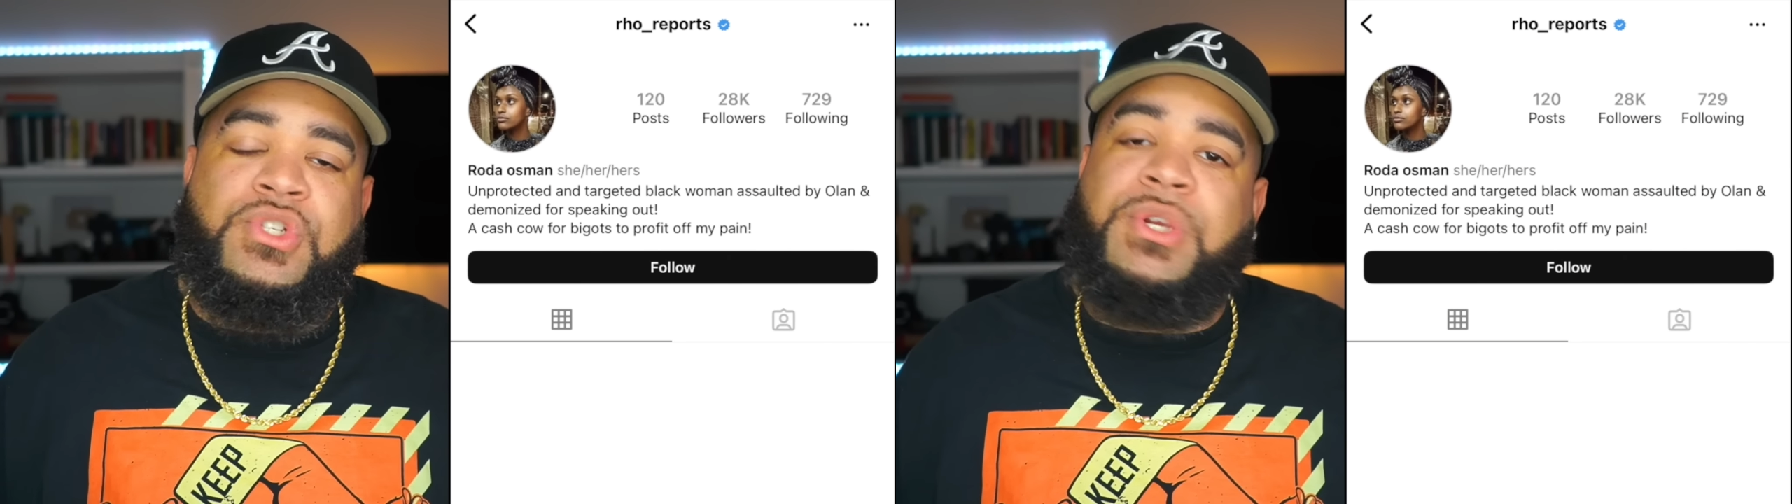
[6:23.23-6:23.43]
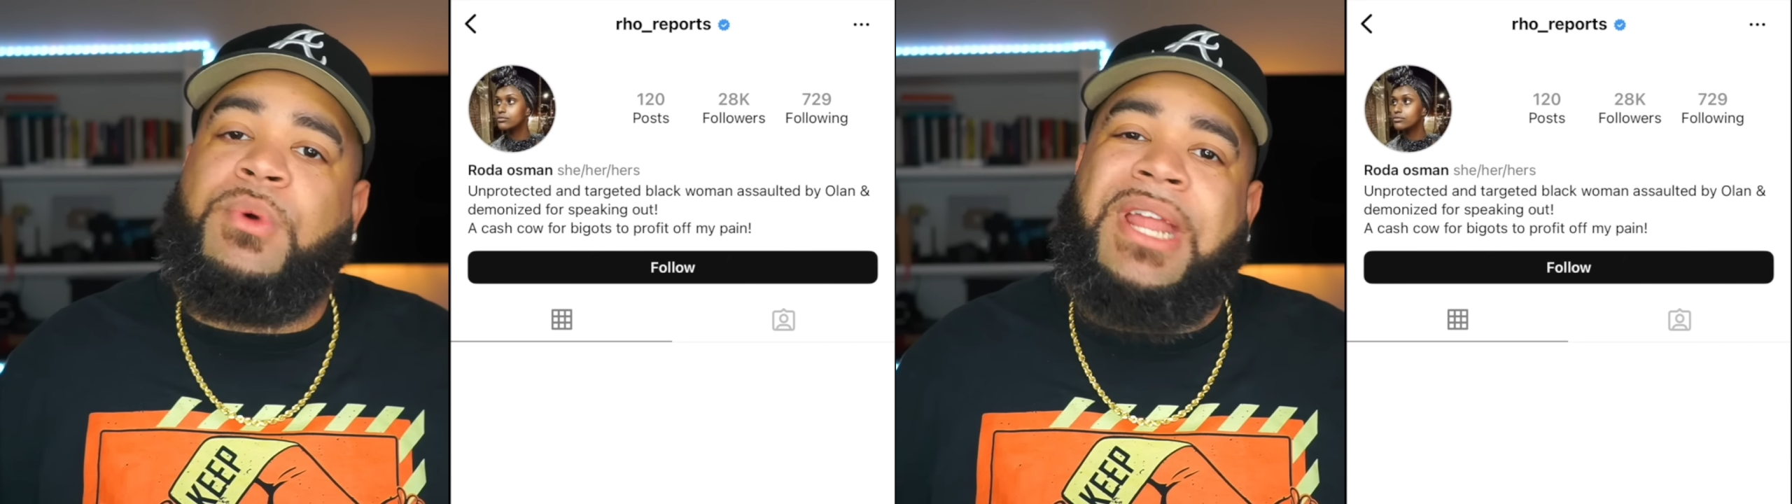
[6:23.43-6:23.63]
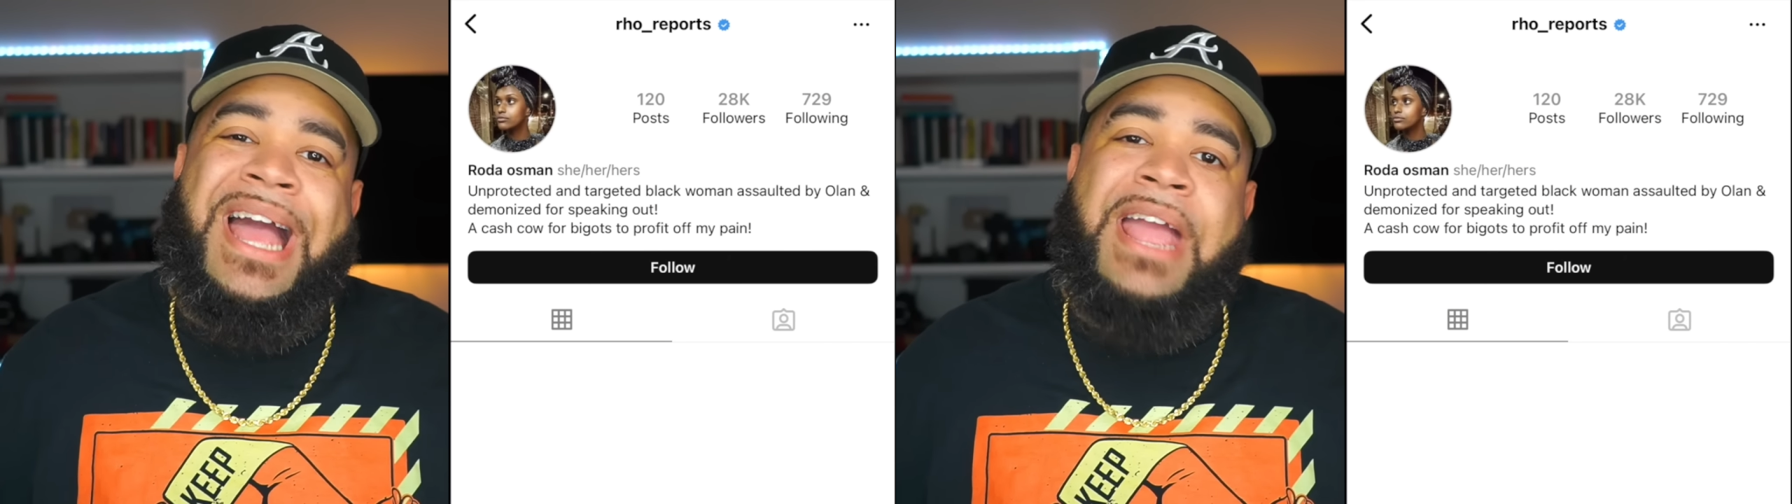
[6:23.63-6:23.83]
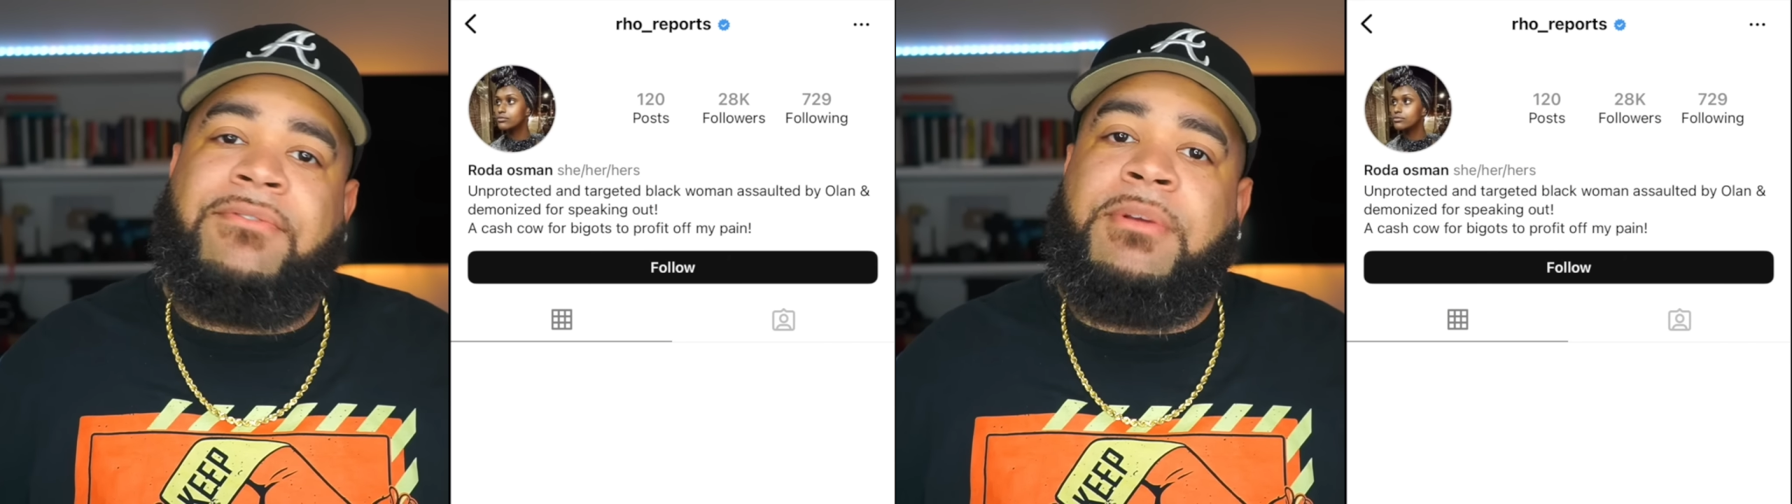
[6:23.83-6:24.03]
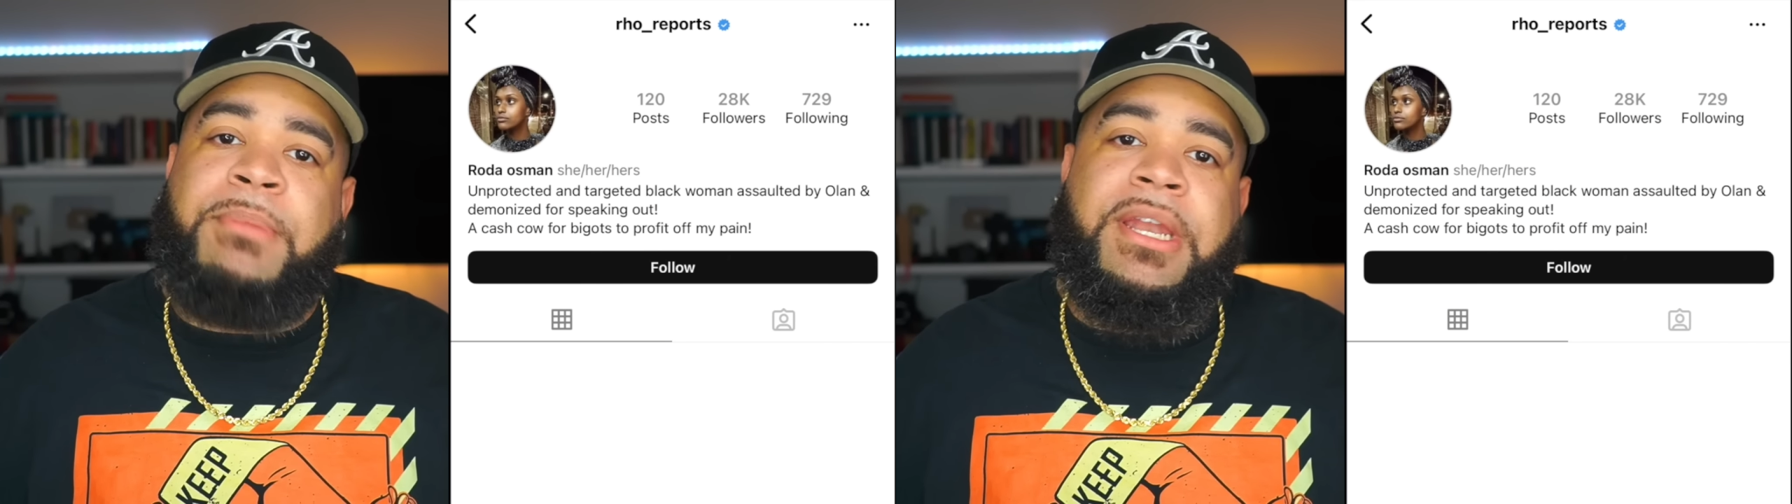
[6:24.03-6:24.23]
she would have got
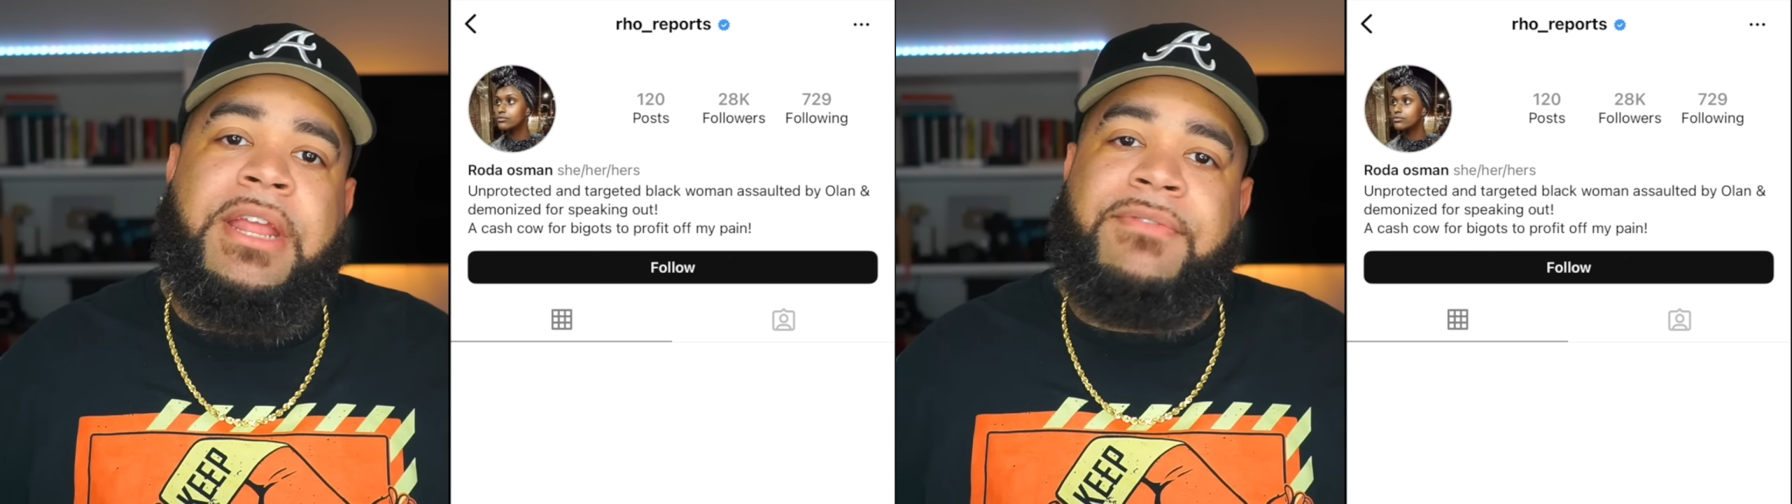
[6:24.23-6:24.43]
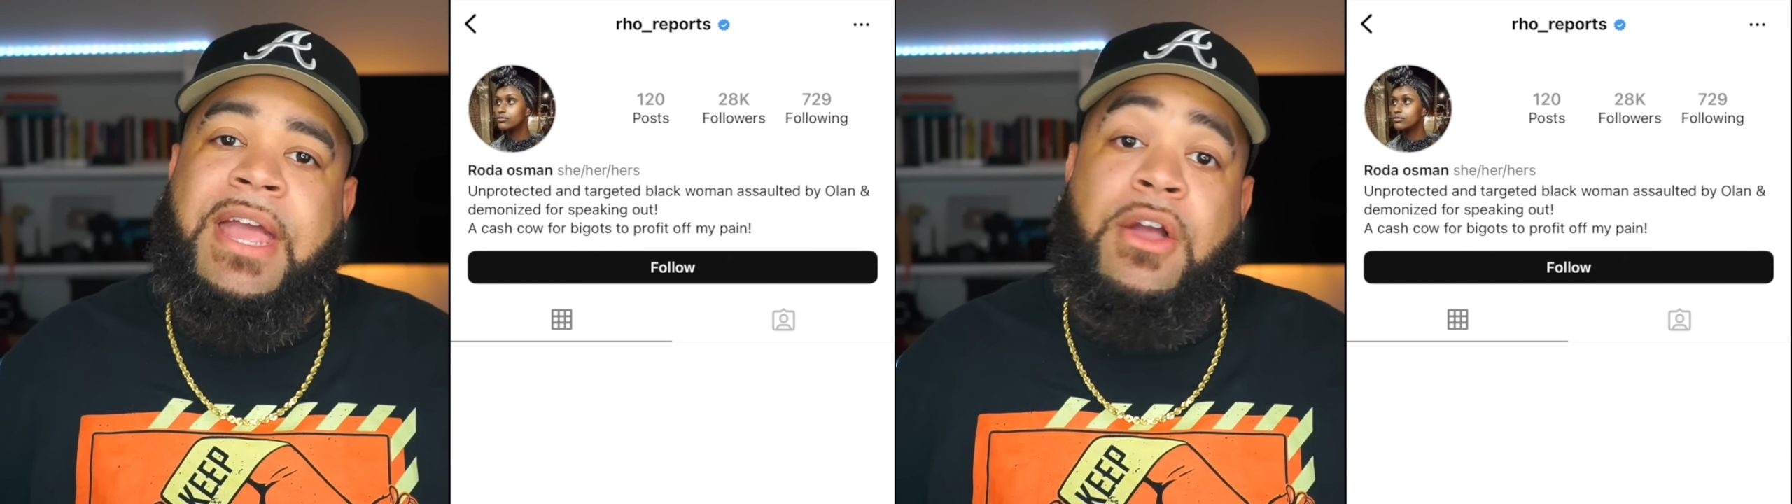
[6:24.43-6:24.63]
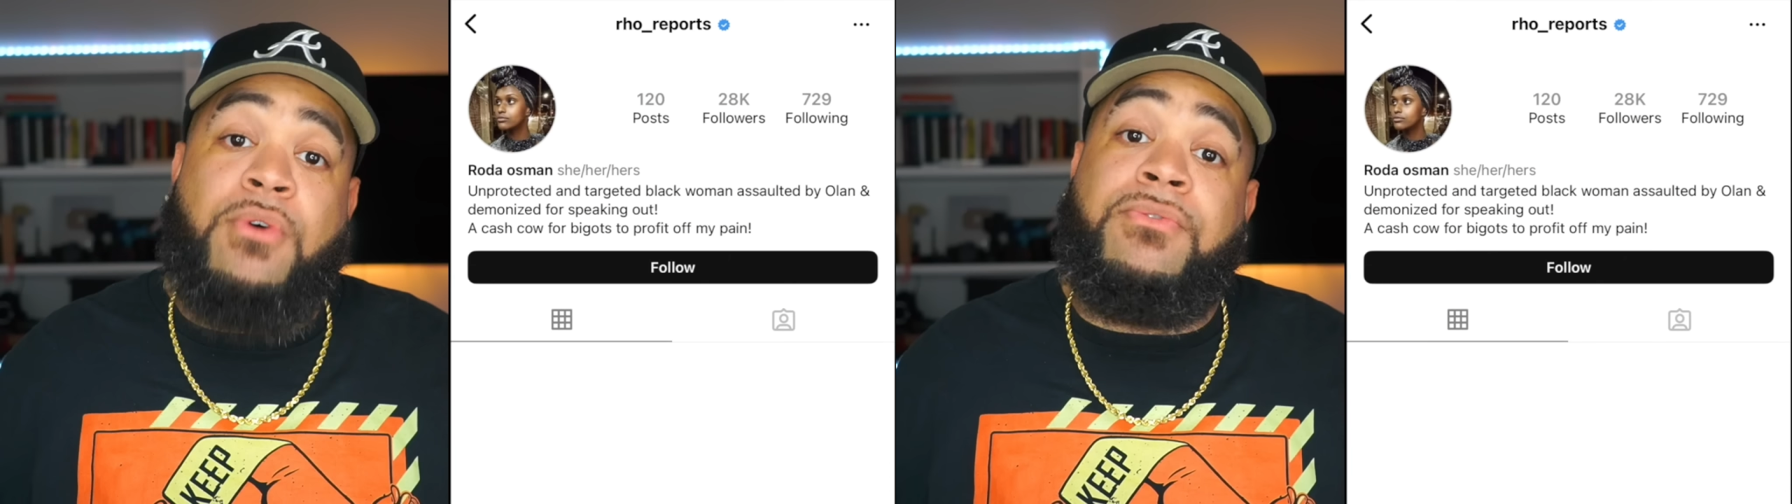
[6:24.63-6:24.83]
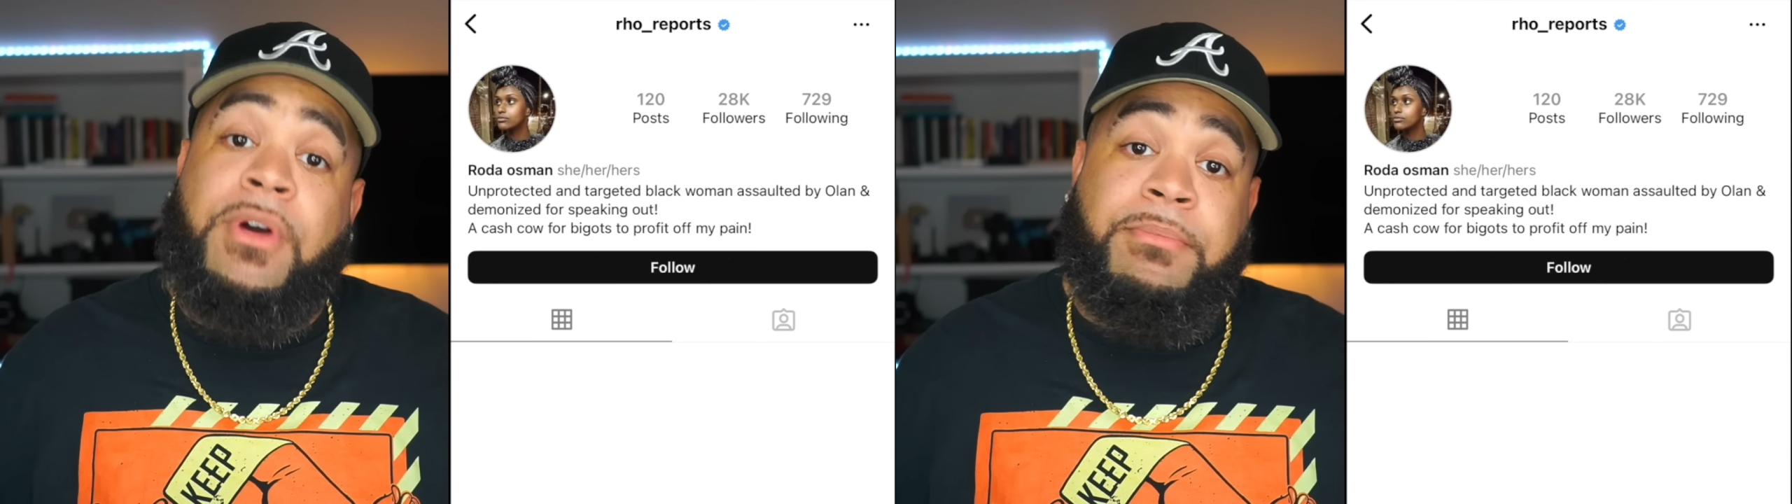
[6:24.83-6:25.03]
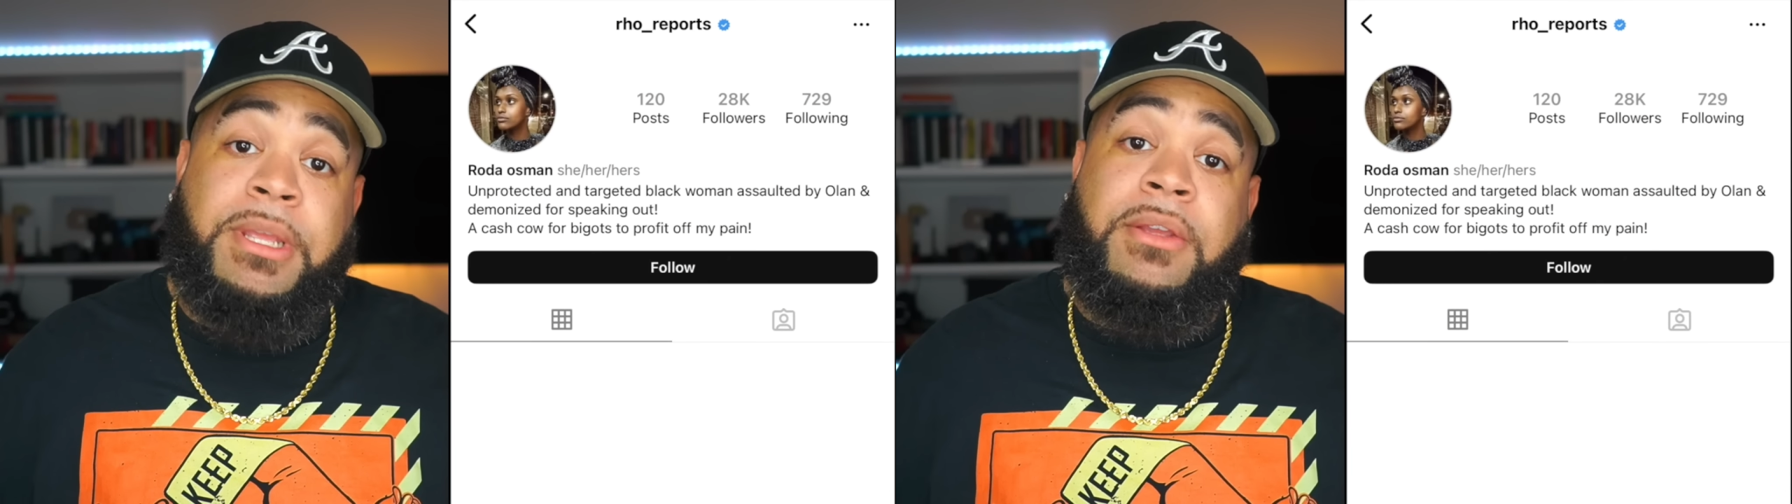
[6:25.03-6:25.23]
every penny of that
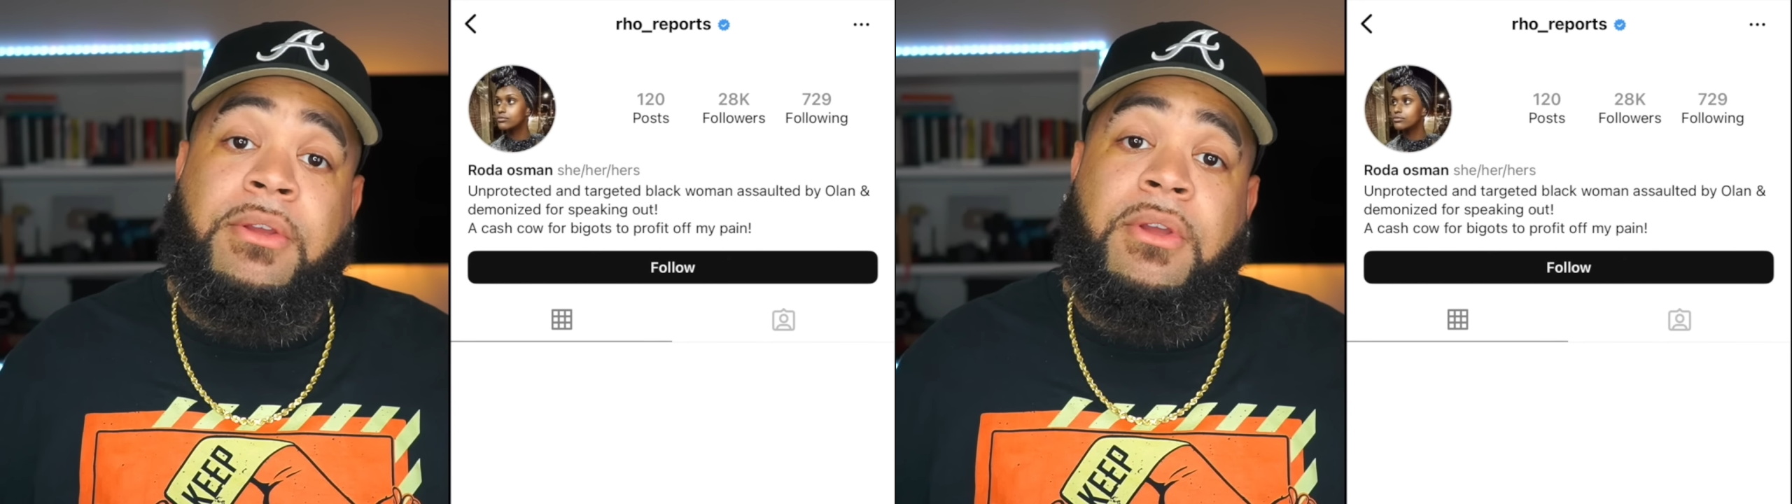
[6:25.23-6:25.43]
GoFundMe